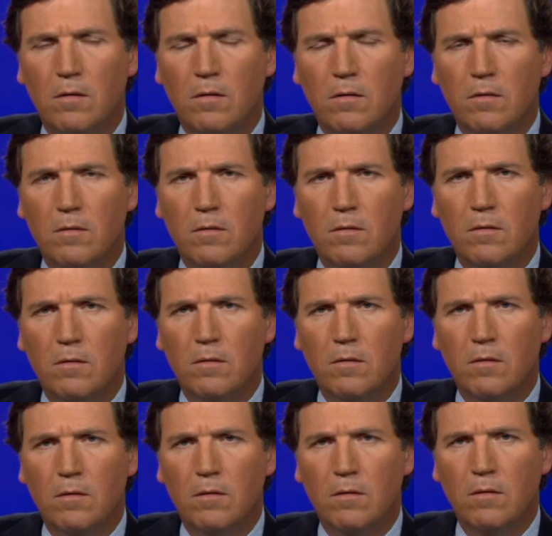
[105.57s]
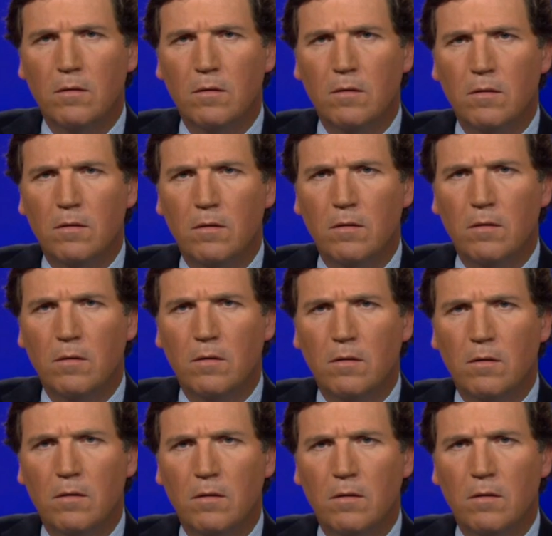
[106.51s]

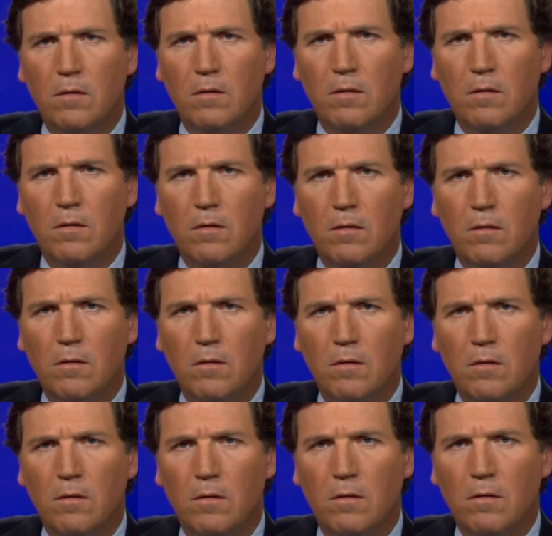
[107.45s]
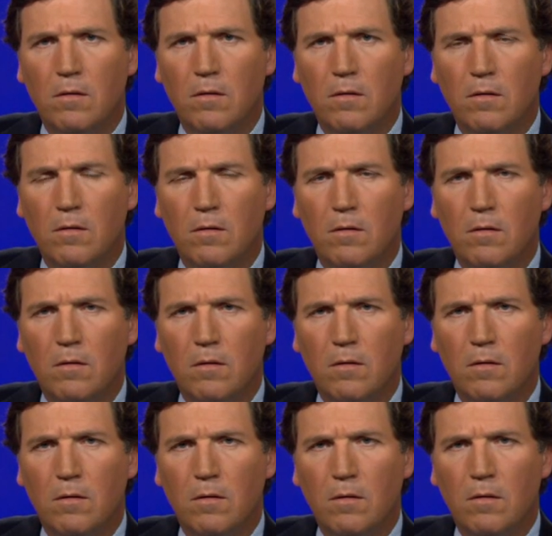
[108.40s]

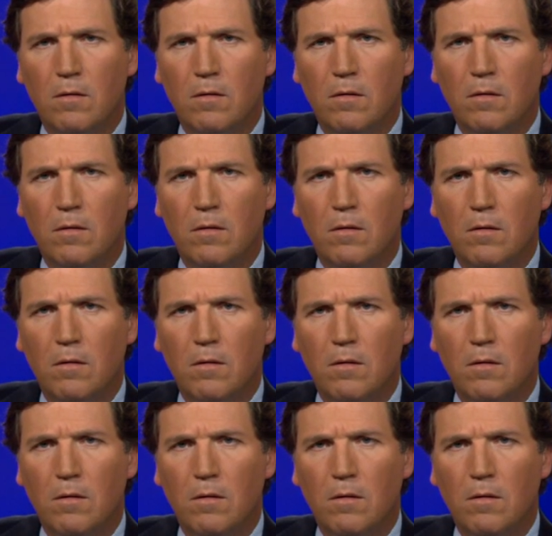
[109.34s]
No words are spoken by the person on screen.